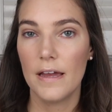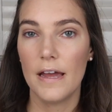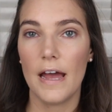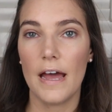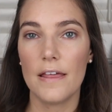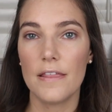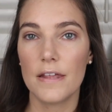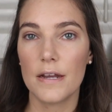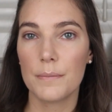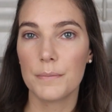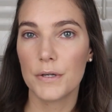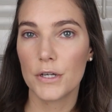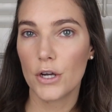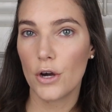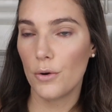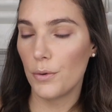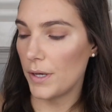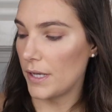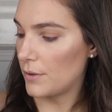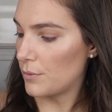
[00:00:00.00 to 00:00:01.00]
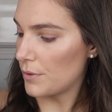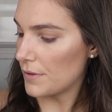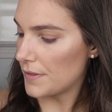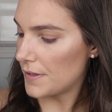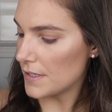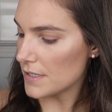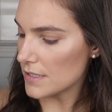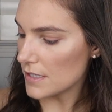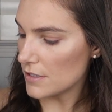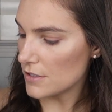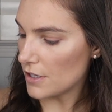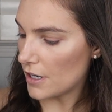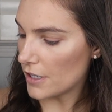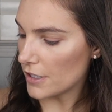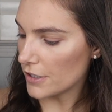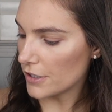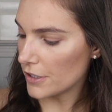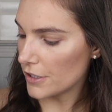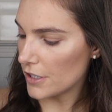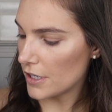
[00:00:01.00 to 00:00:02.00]
And then I'm going to go in with this
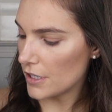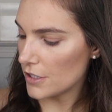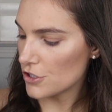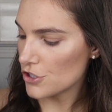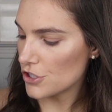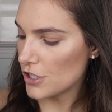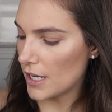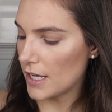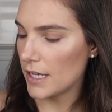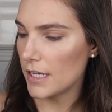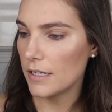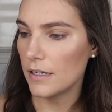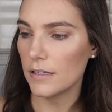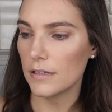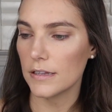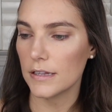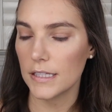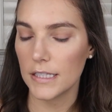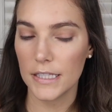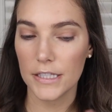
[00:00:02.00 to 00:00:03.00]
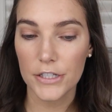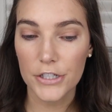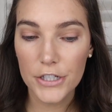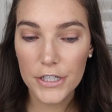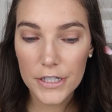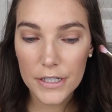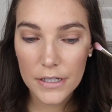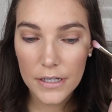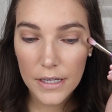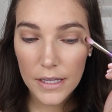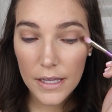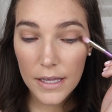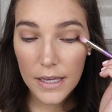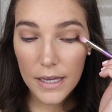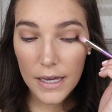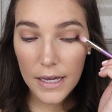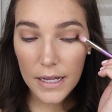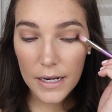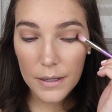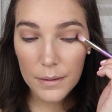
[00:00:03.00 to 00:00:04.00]
darker shade Leader,
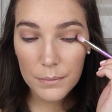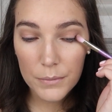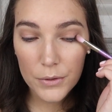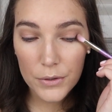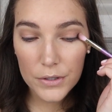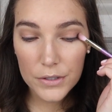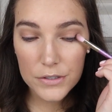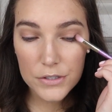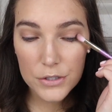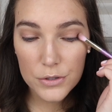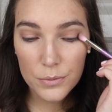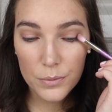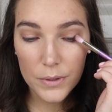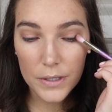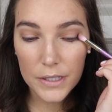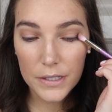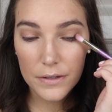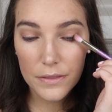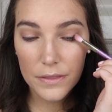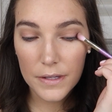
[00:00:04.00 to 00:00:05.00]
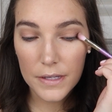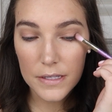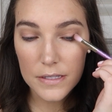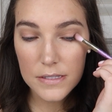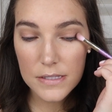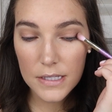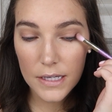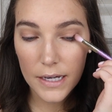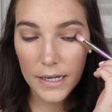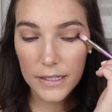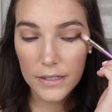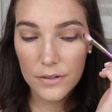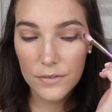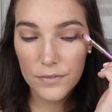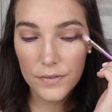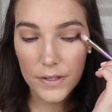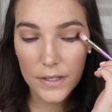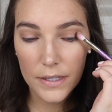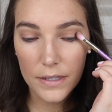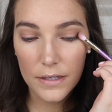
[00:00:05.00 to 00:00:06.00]
and I'm going to work this kind
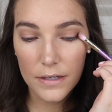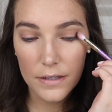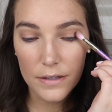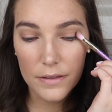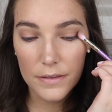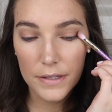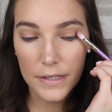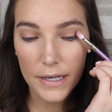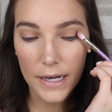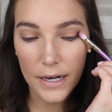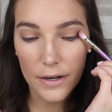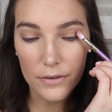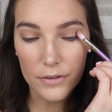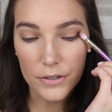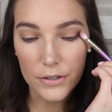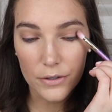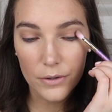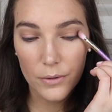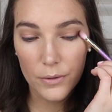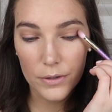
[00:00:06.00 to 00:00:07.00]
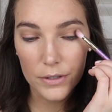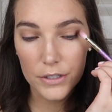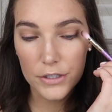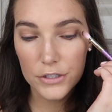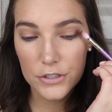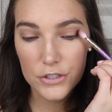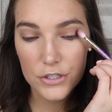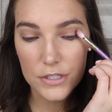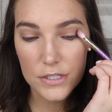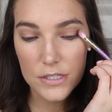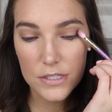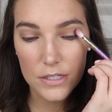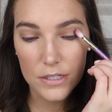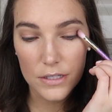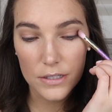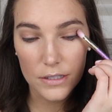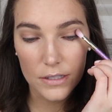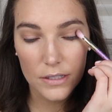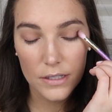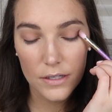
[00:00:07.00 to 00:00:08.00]
of in the outer corner just
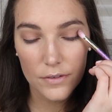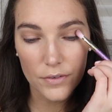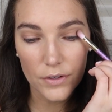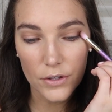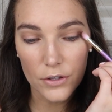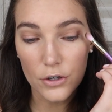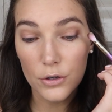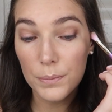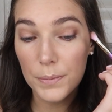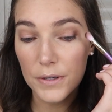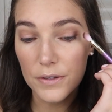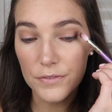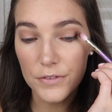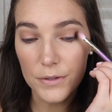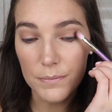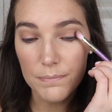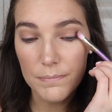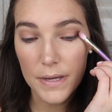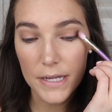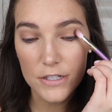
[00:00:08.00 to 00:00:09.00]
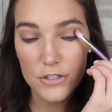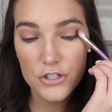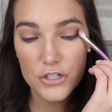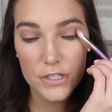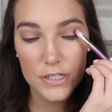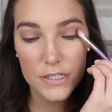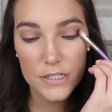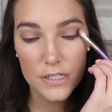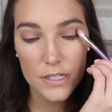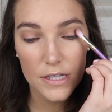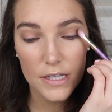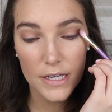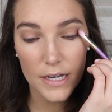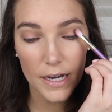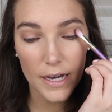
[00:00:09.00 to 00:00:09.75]
to give a little bit of dimension to the